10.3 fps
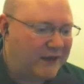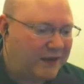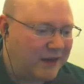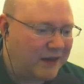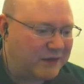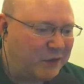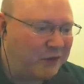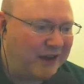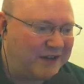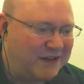I saw
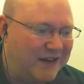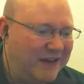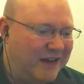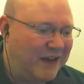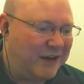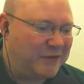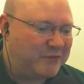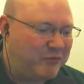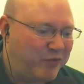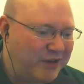that actually, and it
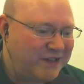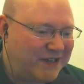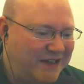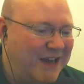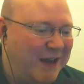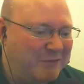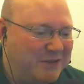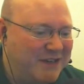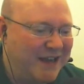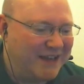was pretty
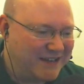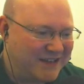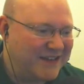damned nice.